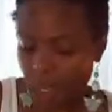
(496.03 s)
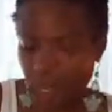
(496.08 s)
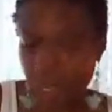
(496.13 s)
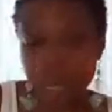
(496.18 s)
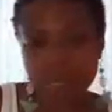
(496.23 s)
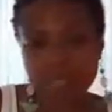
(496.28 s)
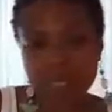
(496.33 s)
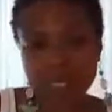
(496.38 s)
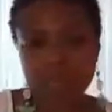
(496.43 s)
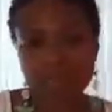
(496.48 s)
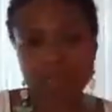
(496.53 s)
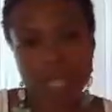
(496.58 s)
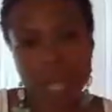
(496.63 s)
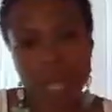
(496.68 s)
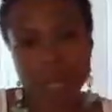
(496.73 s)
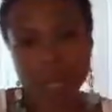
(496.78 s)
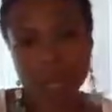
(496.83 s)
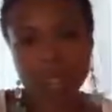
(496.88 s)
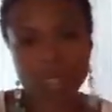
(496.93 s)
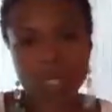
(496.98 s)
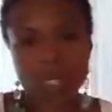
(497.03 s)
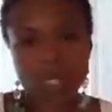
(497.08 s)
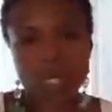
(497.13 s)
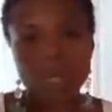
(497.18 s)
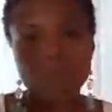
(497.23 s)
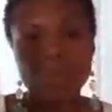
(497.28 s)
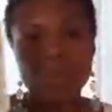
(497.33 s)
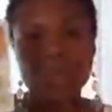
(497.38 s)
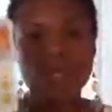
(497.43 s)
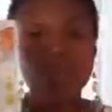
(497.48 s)
Now, sometimes there's
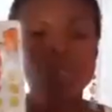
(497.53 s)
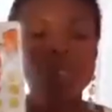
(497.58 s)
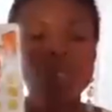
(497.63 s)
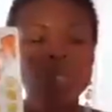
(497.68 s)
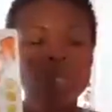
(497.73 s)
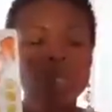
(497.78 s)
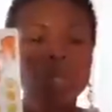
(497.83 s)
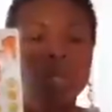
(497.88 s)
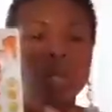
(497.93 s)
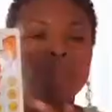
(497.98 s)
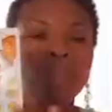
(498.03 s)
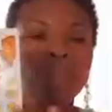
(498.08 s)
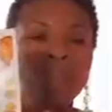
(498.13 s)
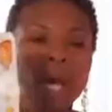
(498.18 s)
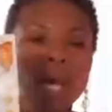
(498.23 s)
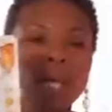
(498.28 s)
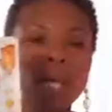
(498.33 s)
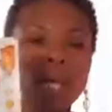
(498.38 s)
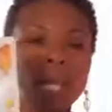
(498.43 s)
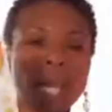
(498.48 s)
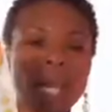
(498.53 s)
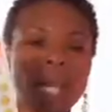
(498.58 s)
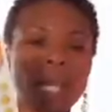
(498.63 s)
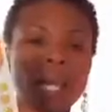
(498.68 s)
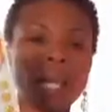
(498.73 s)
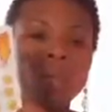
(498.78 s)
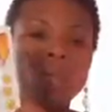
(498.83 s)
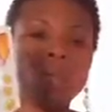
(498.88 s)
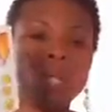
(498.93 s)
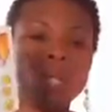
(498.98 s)
going to be a little setback,
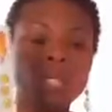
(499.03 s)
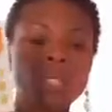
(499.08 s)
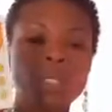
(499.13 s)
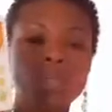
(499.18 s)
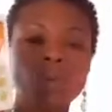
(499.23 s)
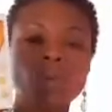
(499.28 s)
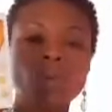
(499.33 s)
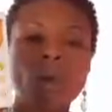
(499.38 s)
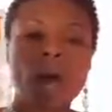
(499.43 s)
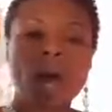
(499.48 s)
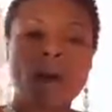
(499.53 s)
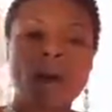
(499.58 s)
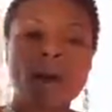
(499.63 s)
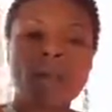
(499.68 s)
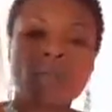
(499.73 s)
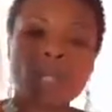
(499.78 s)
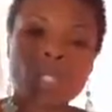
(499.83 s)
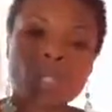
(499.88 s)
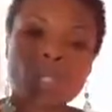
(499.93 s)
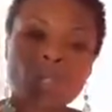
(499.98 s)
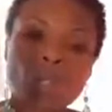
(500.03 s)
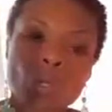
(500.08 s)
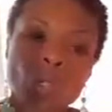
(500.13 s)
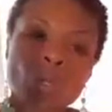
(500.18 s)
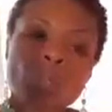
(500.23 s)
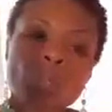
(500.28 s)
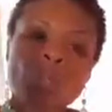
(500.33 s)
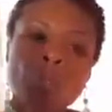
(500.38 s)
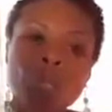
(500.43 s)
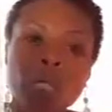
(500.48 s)
and we do have,
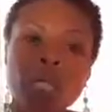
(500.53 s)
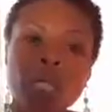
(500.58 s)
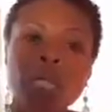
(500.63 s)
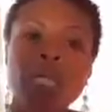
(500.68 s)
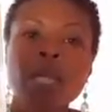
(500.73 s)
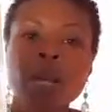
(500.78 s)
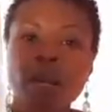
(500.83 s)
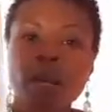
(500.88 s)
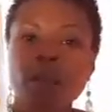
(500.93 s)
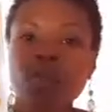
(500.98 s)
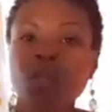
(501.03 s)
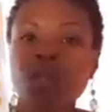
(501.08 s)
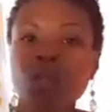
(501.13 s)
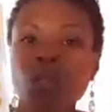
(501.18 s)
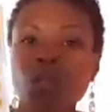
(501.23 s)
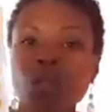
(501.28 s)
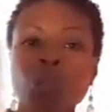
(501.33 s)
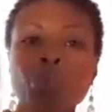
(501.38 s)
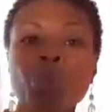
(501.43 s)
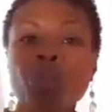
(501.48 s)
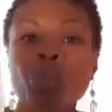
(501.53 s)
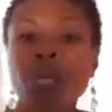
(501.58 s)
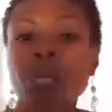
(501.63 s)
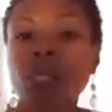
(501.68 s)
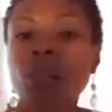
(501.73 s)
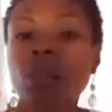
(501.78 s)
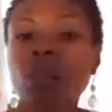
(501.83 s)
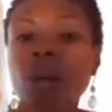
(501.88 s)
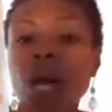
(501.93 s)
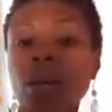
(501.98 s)
you're putting in effort, you're
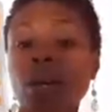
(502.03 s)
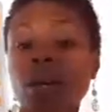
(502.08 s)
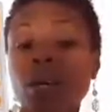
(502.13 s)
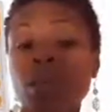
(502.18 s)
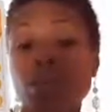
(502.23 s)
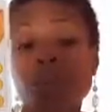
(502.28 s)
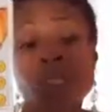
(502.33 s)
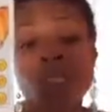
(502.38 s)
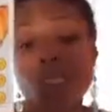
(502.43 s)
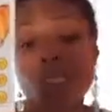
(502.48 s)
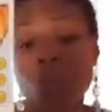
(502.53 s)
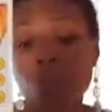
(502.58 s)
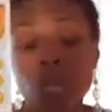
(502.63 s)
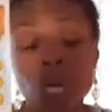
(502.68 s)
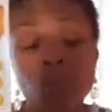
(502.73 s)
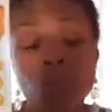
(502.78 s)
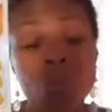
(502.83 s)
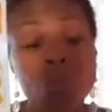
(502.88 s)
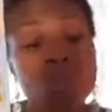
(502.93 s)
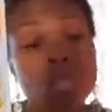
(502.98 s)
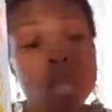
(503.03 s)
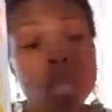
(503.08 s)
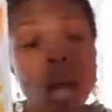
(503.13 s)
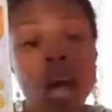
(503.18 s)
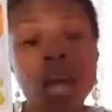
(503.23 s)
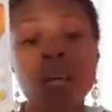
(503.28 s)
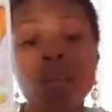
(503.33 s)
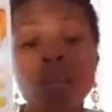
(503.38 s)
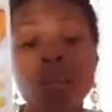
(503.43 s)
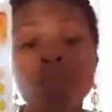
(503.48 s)
putting in a lot of effort, and sometimes you're
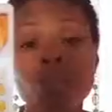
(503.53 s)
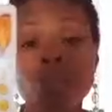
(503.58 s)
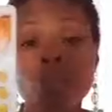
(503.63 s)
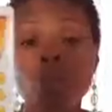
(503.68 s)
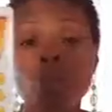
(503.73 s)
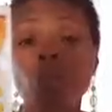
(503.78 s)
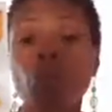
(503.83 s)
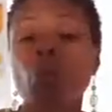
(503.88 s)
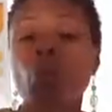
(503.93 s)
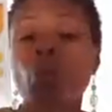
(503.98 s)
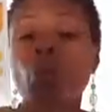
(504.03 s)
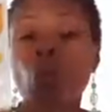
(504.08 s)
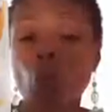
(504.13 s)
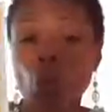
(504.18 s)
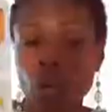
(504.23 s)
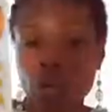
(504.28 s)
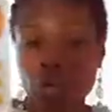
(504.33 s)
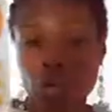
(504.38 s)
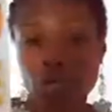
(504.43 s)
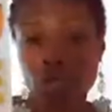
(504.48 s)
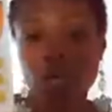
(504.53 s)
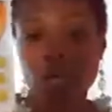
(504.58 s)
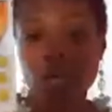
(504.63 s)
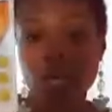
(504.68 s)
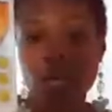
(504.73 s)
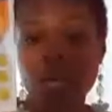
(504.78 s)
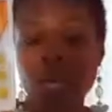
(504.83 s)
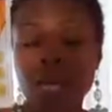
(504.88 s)
not going to be rewarded